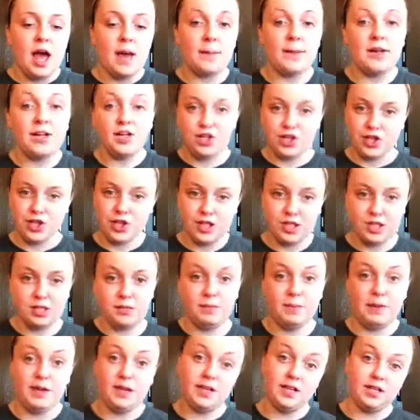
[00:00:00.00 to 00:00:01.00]
Peaches,
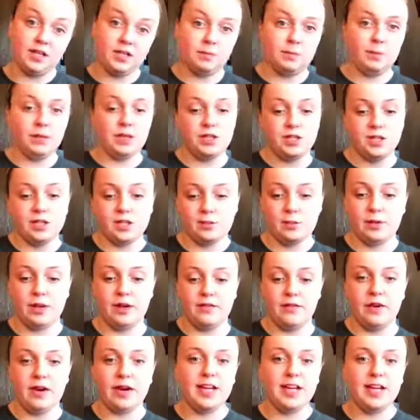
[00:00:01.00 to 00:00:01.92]
Peach, Peaches, whatever,